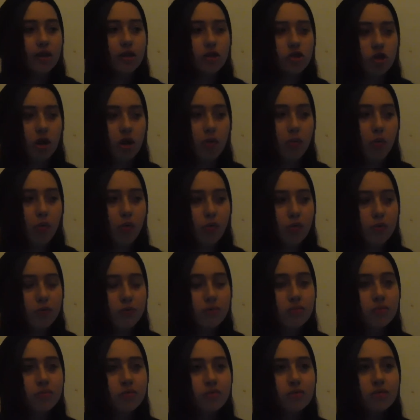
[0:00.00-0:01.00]
in trouble,
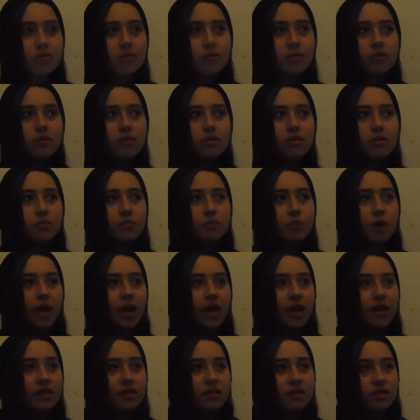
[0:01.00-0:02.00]

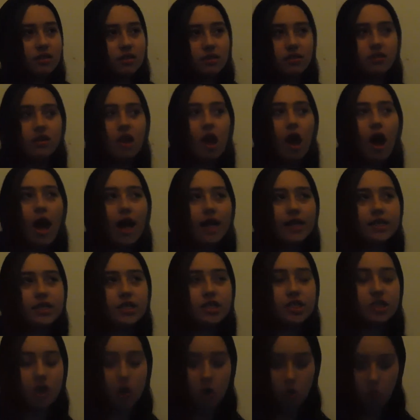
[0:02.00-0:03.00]
but not
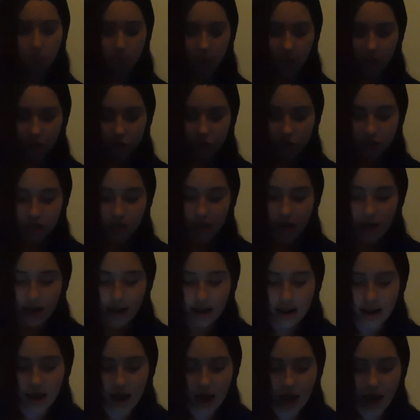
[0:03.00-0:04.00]
so much that
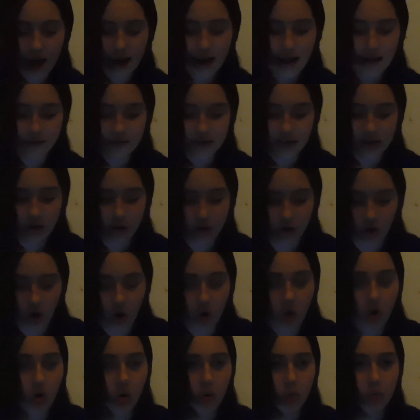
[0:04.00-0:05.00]
I'd have to get a call
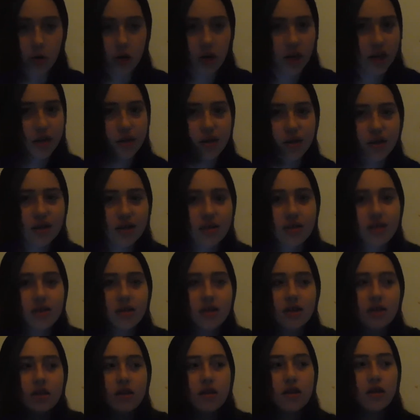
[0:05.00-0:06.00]
home or anything,
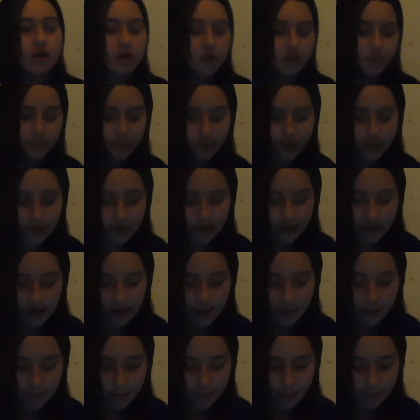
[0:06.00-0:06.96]
but yeah.